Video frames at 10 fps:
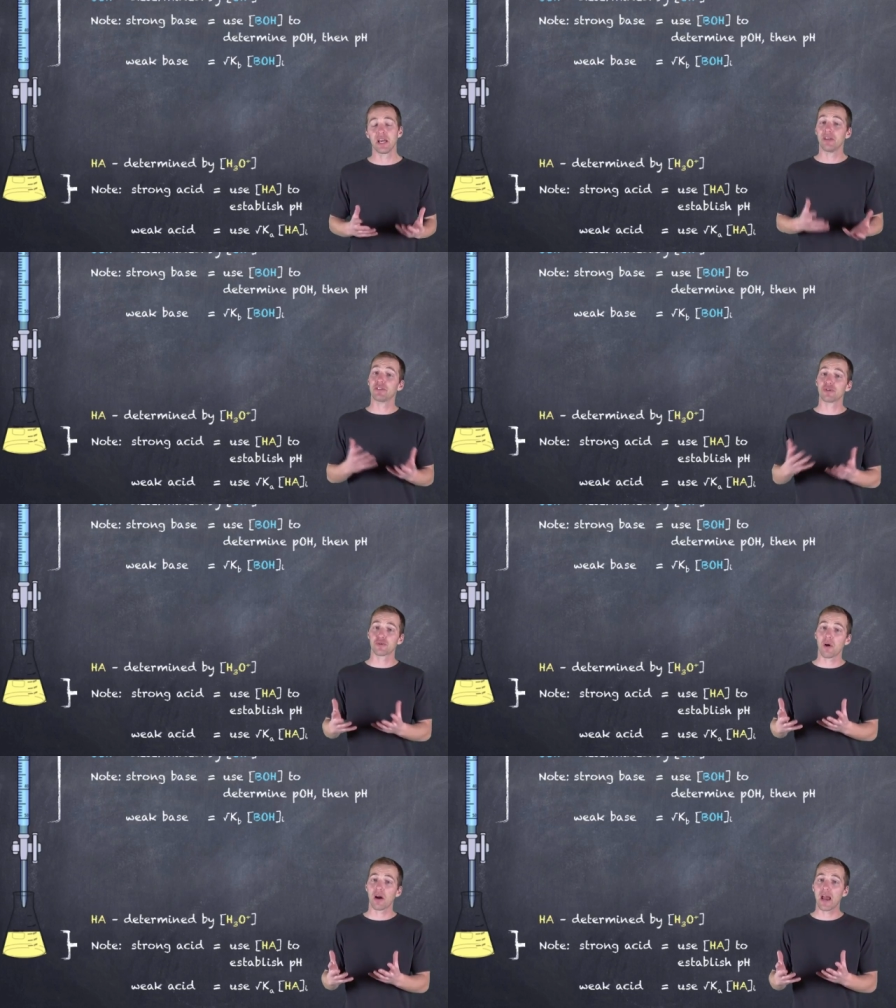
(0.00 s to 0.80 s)
And if it's a
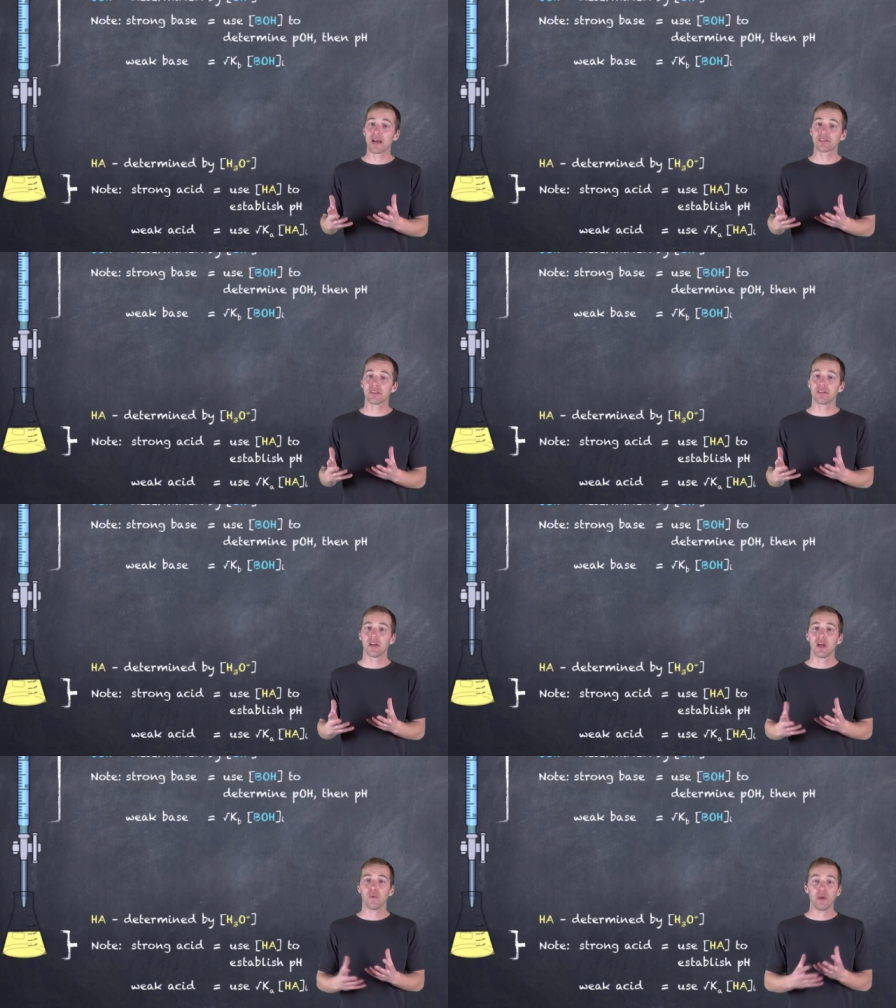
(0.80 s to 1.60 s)
strong acid,
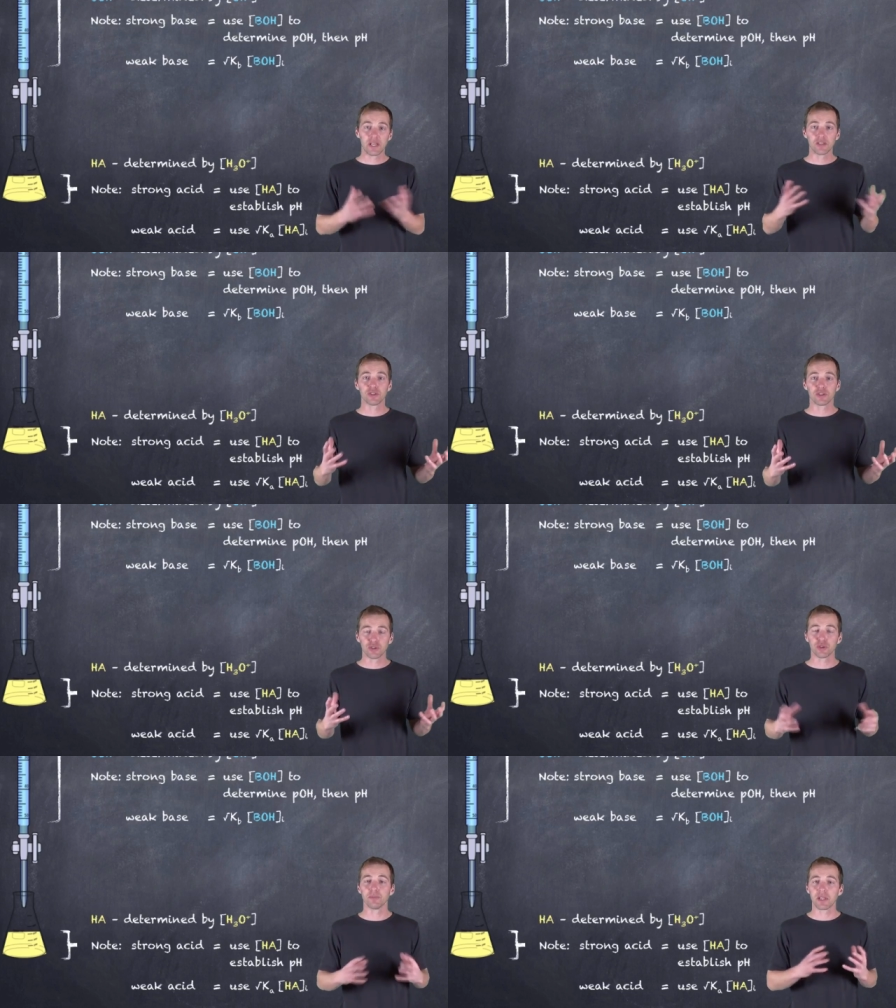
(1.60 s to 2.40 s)
we can
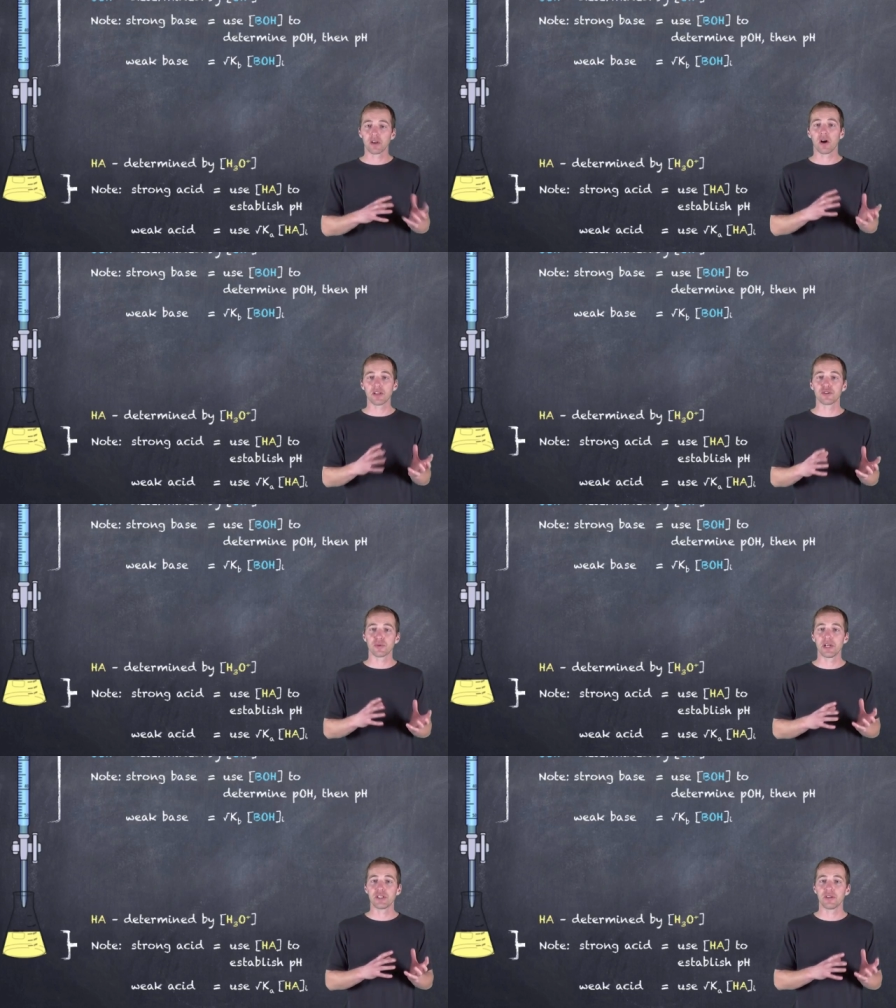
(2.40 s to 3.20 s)
just assume that the
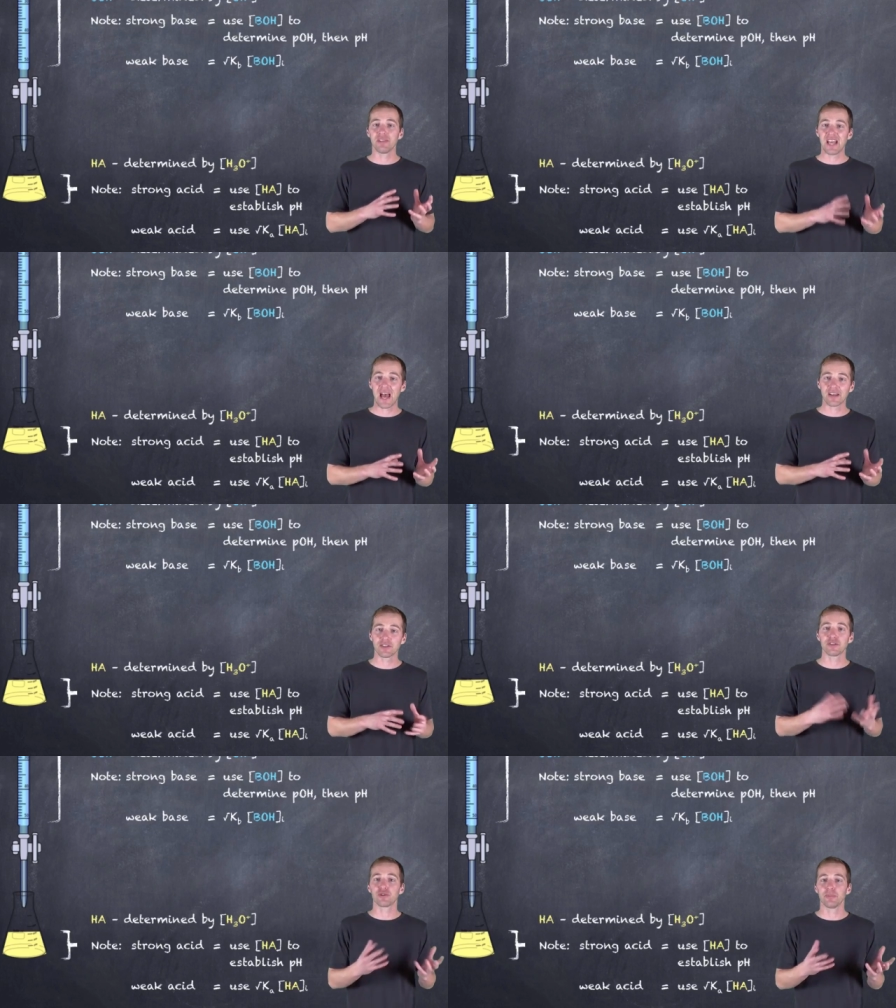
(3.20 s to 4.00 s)
concentration of the
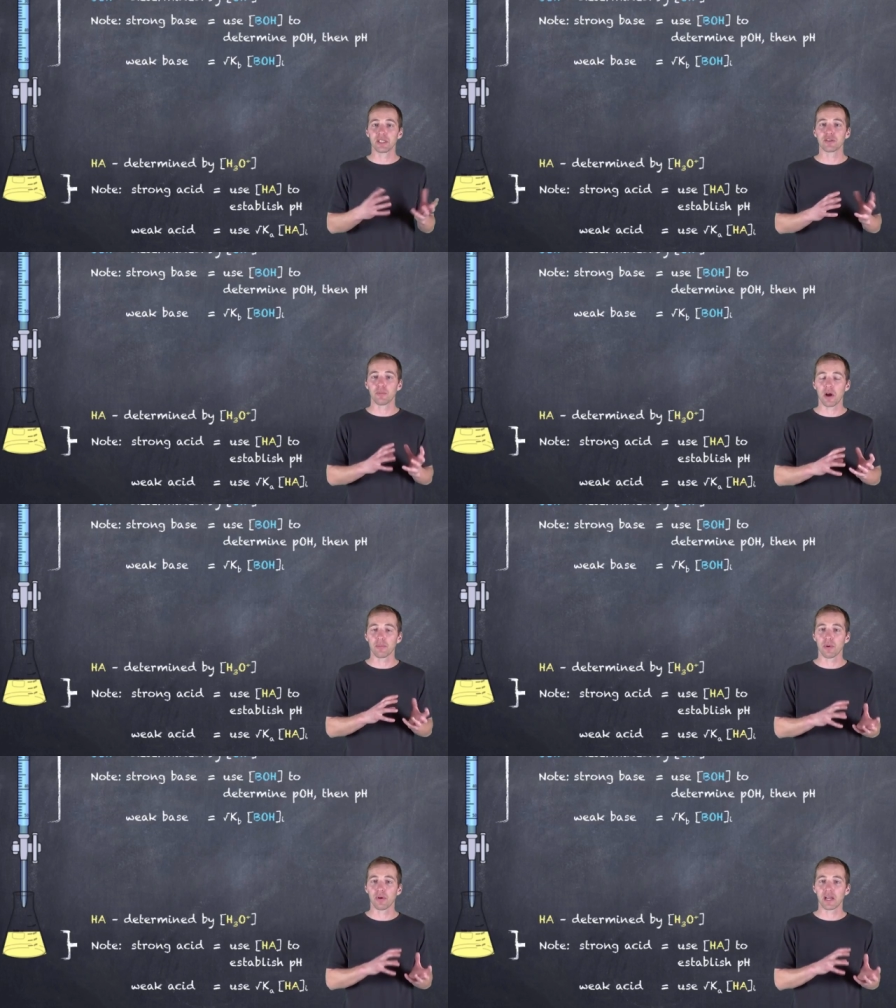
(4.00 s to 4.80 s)
acid, assuming it's a
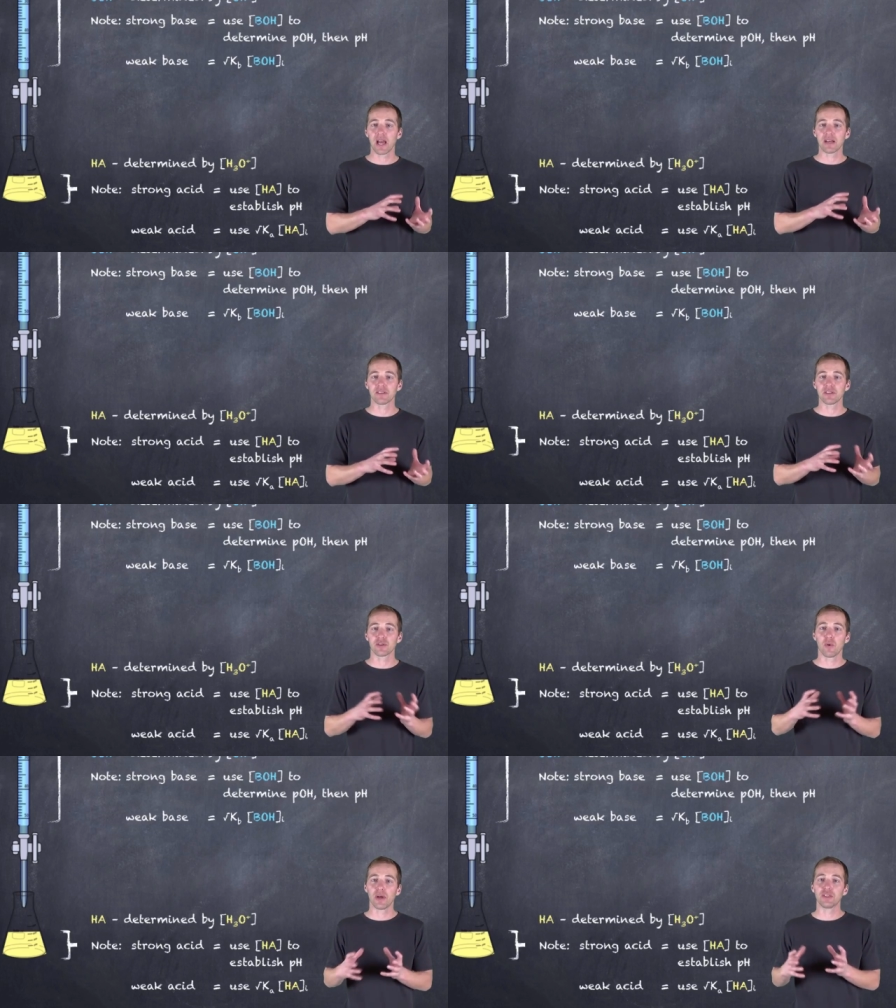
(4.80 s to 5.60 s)
monoprotic acid,
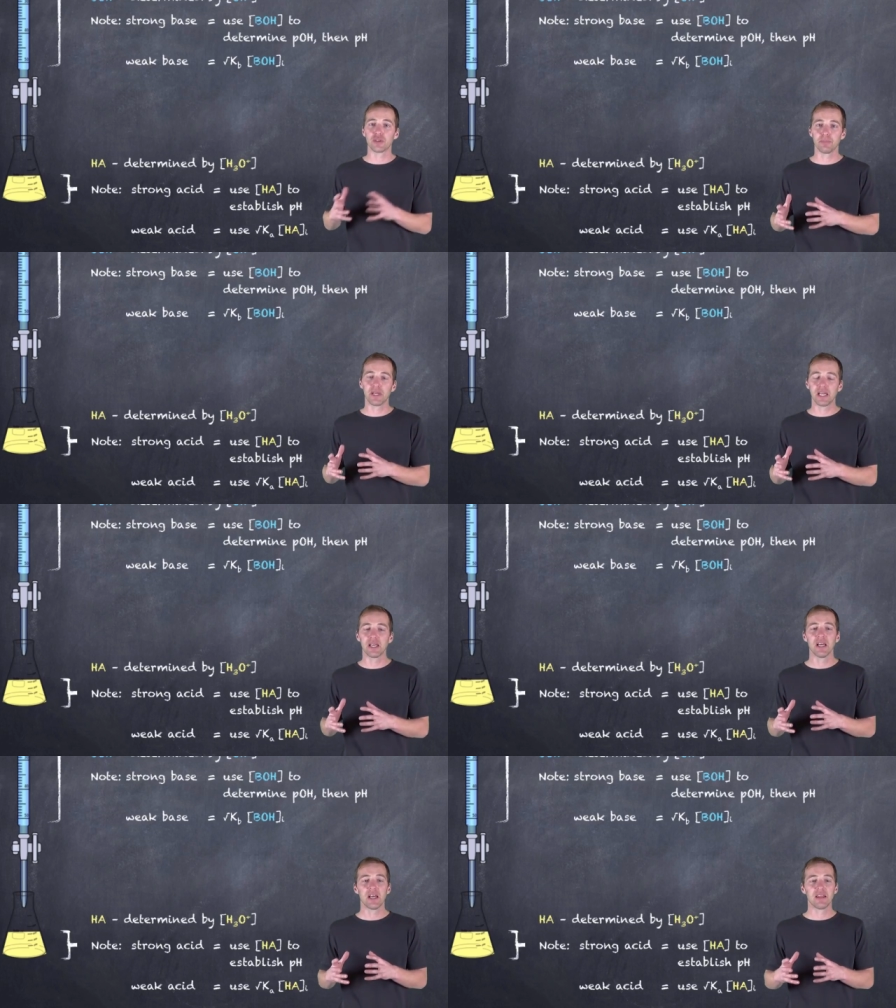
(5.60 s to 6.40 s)
is going to
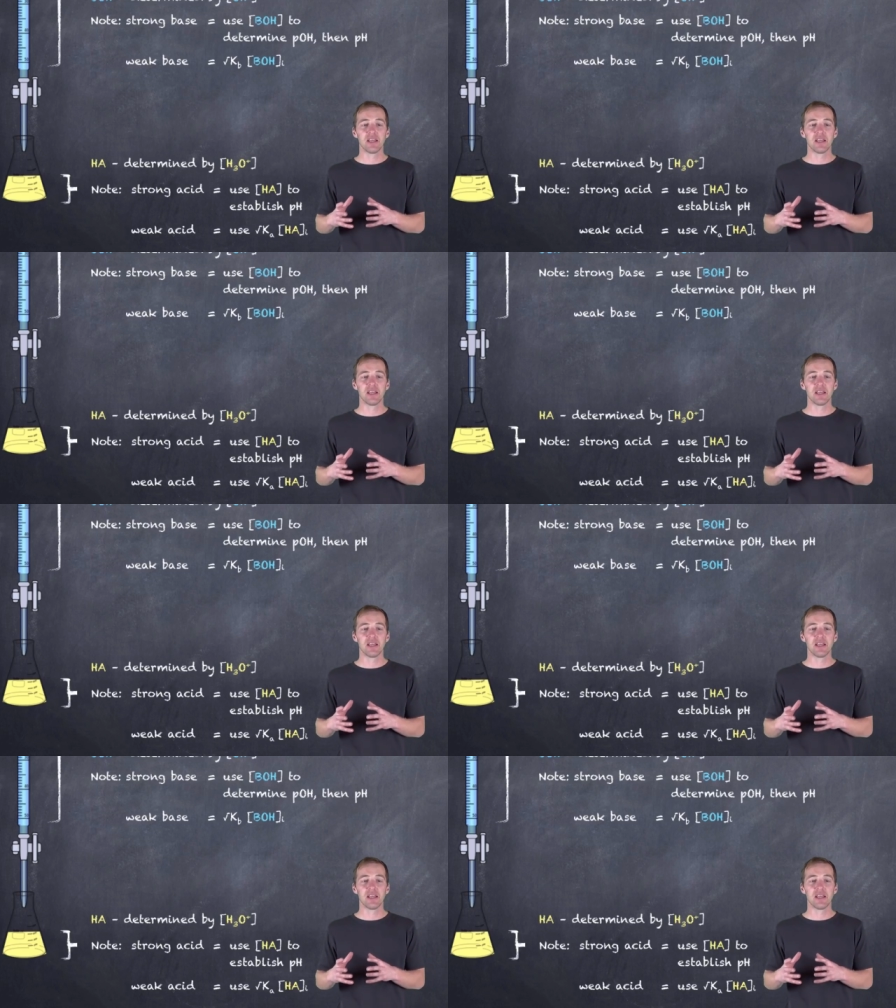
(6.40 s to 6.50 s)
be